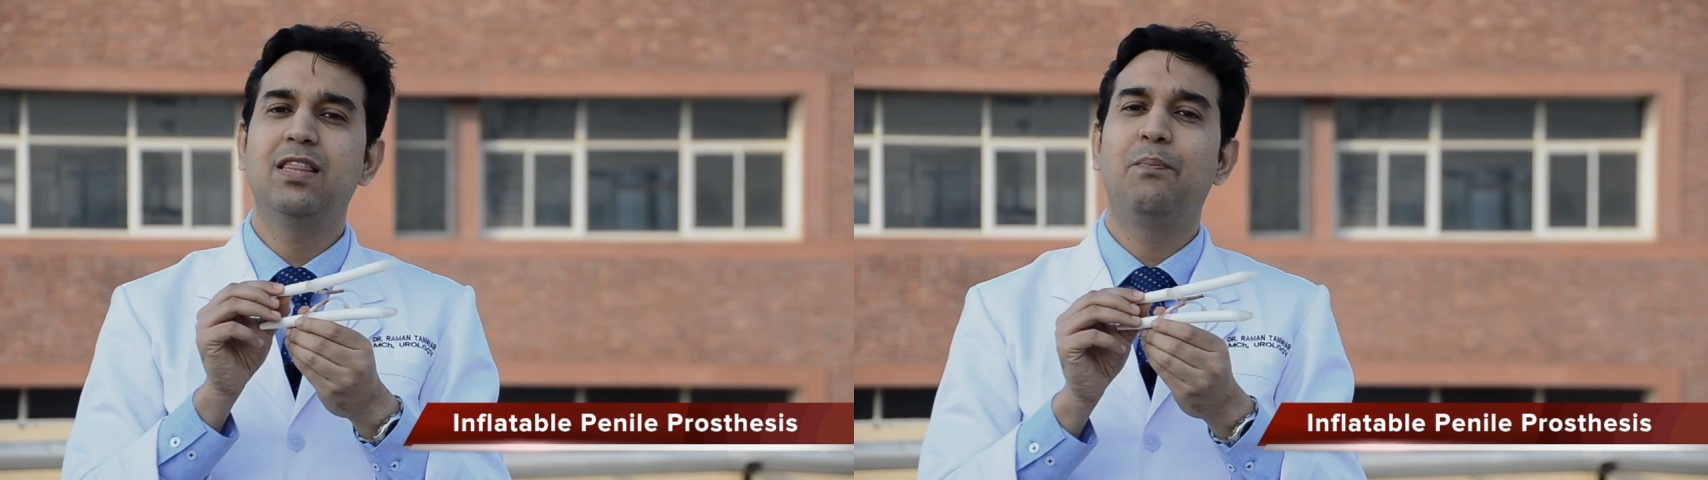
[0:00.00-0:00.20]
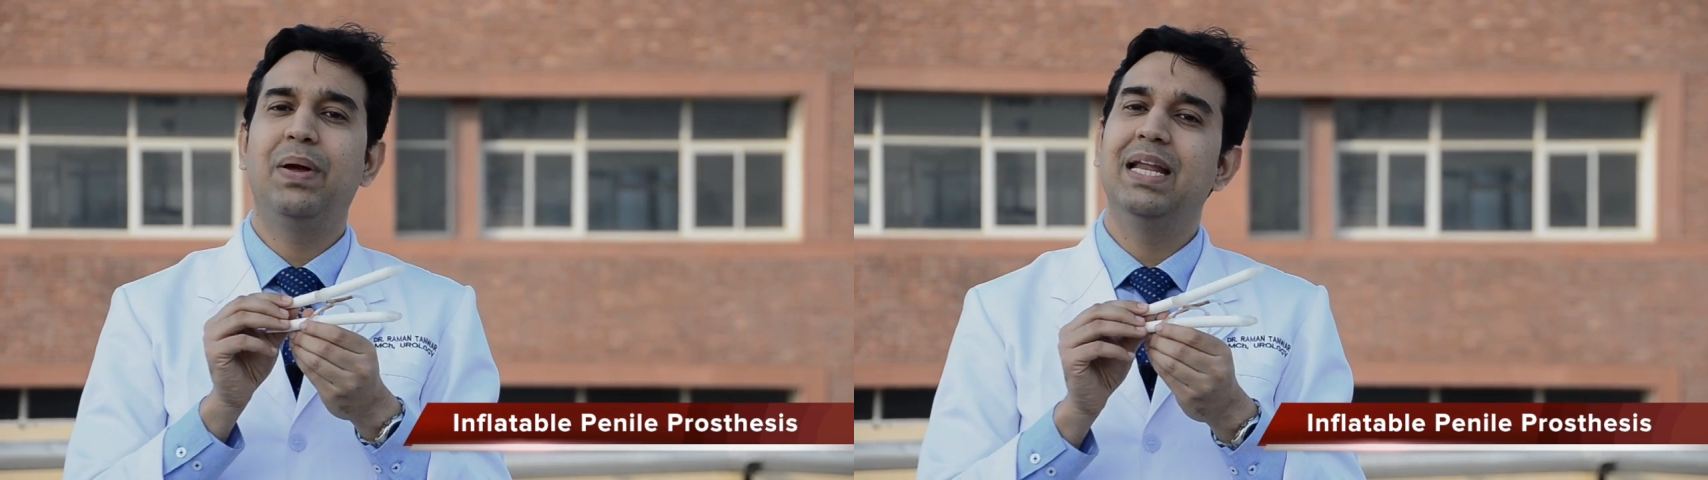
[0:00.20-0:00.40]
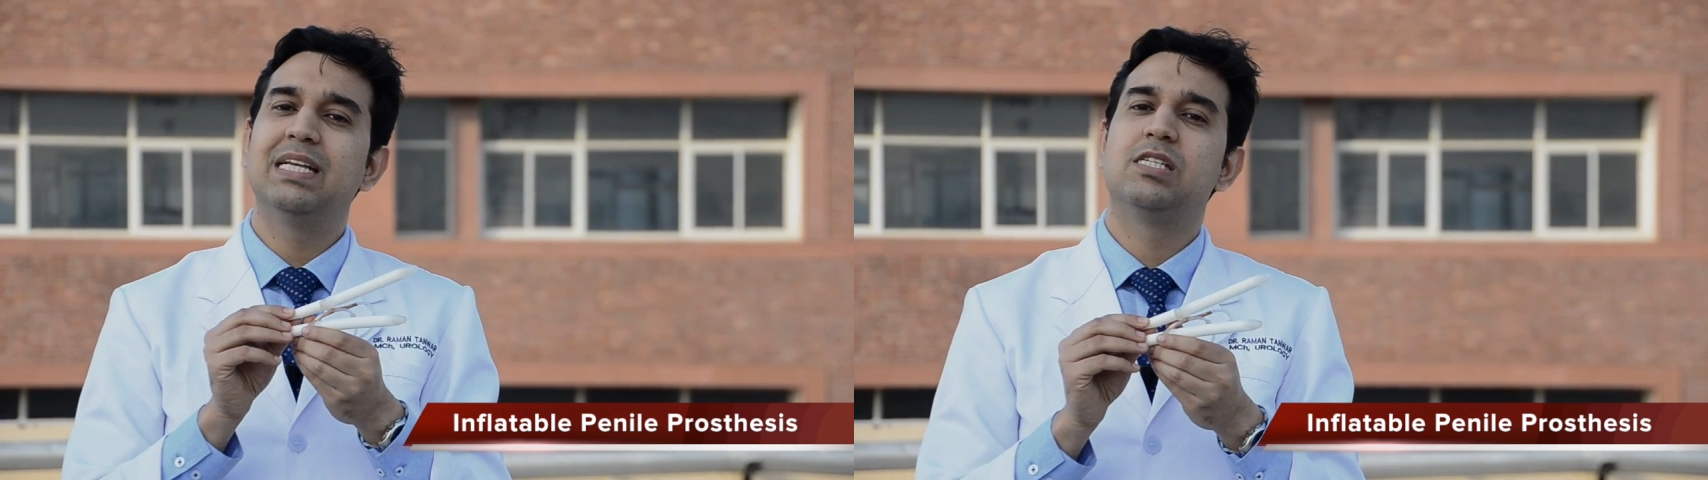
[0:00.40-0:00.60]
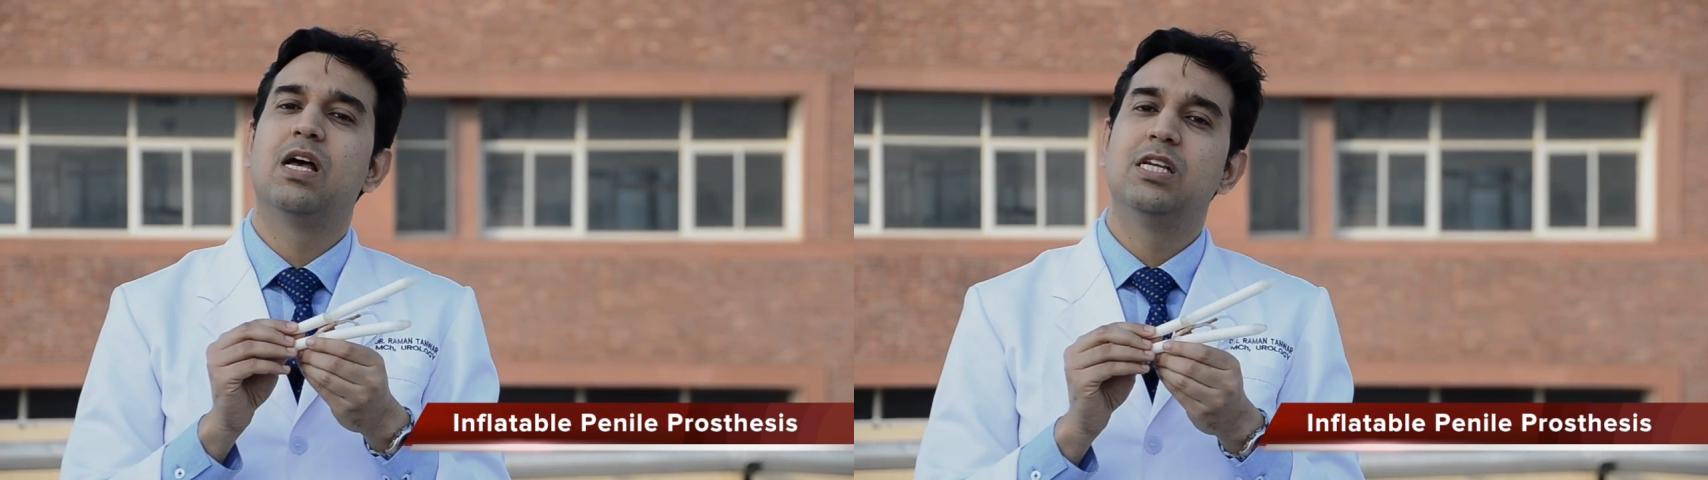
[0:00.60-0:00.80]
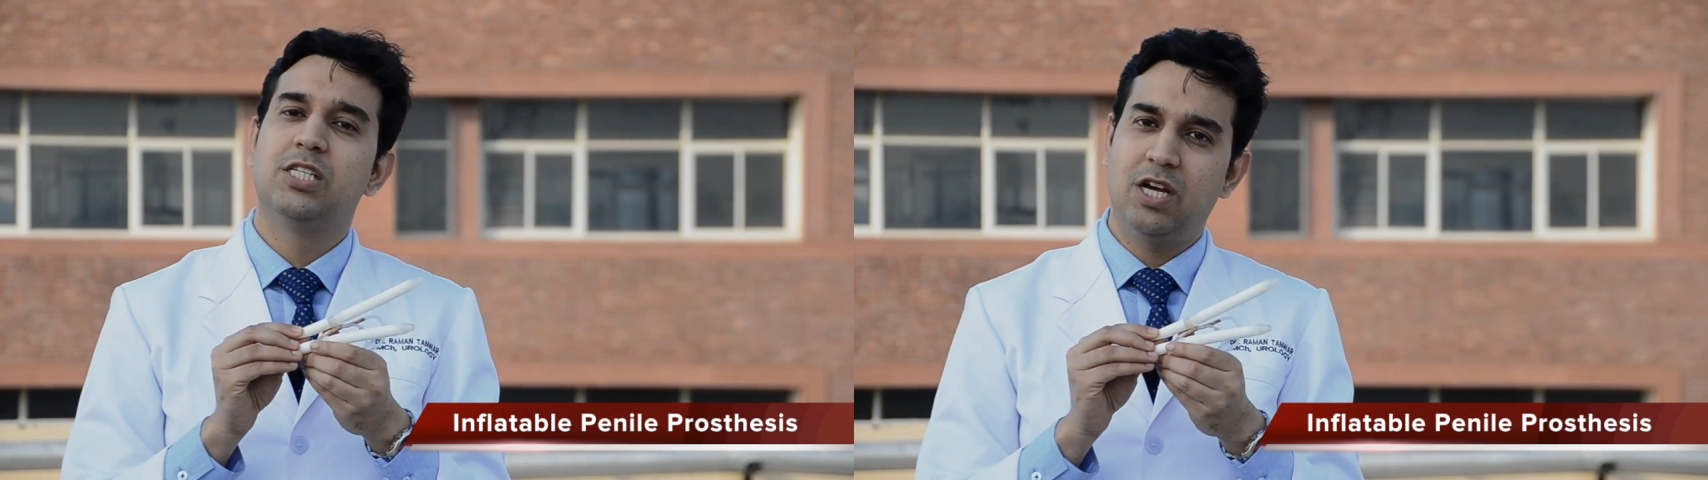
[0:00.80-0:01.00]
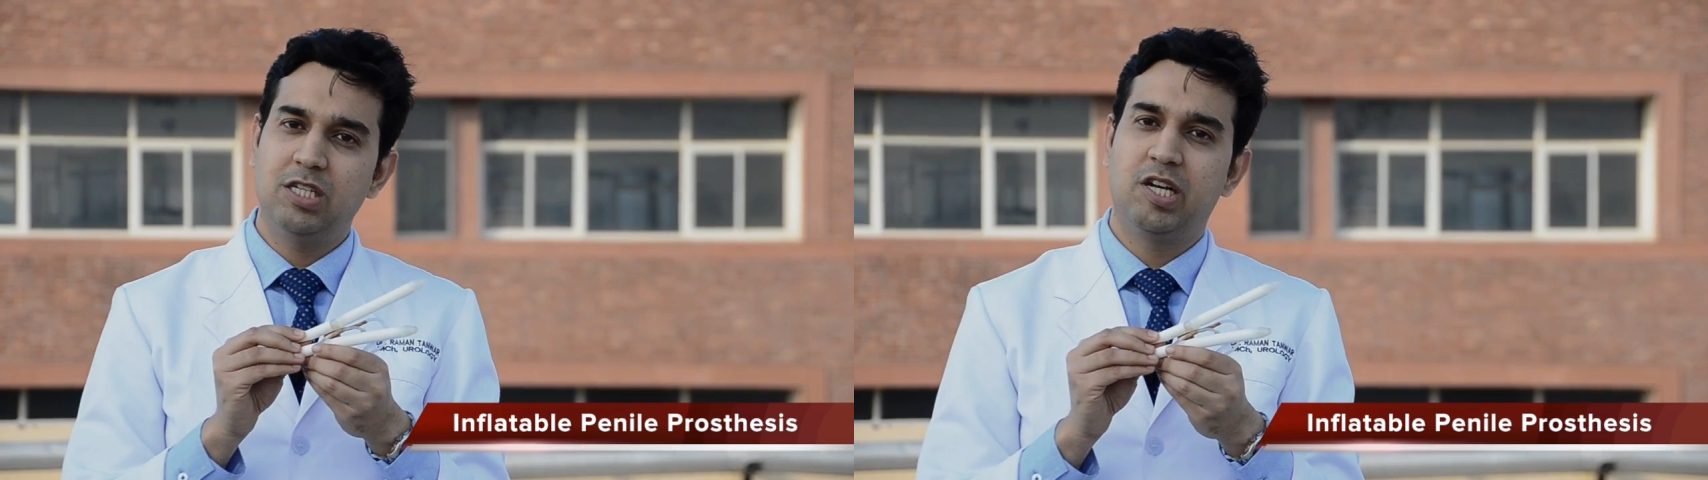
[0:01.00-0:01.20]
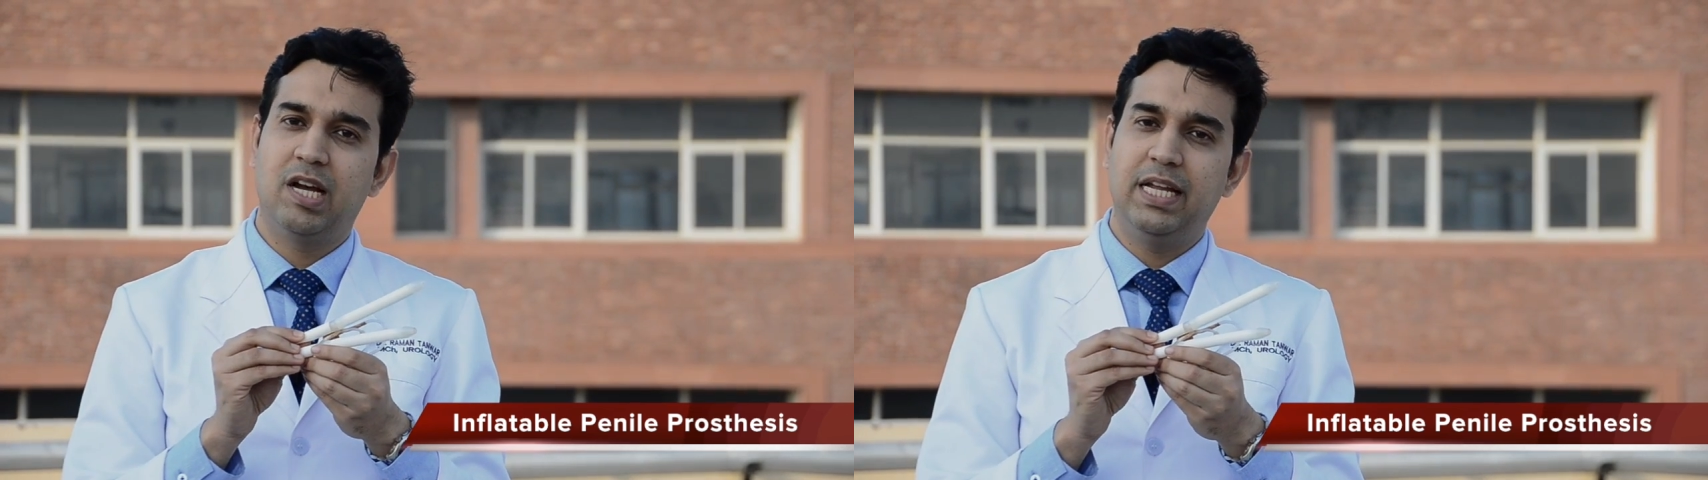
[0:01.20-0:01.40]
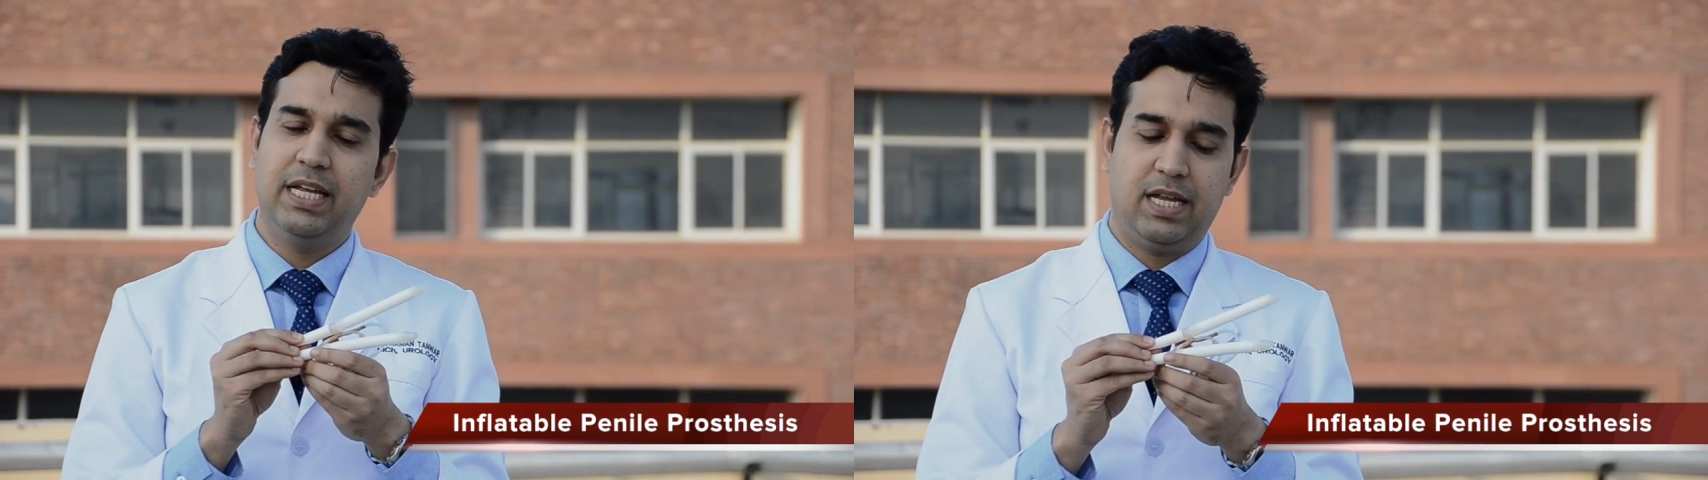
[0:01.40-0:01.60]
the penis surgically.